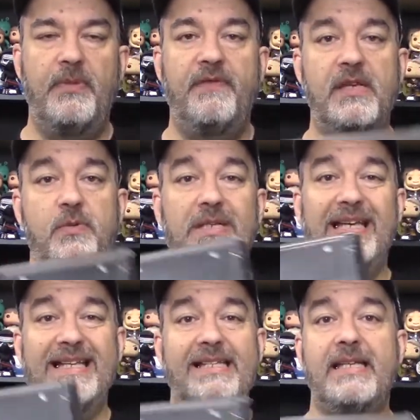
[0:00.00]
If this was
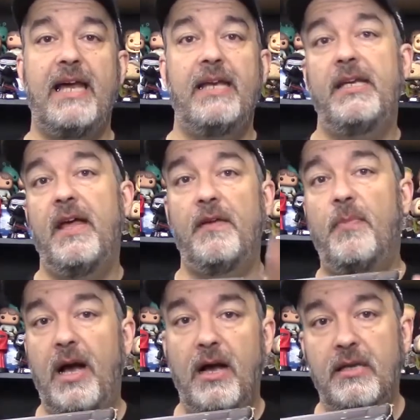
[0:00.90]
inside another
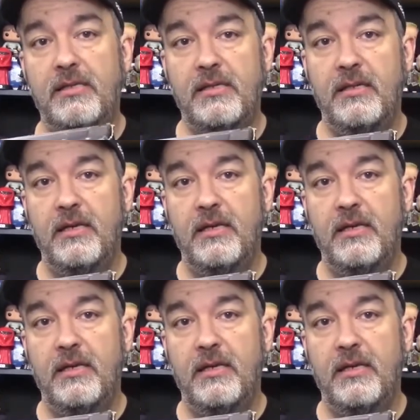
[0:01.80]
box,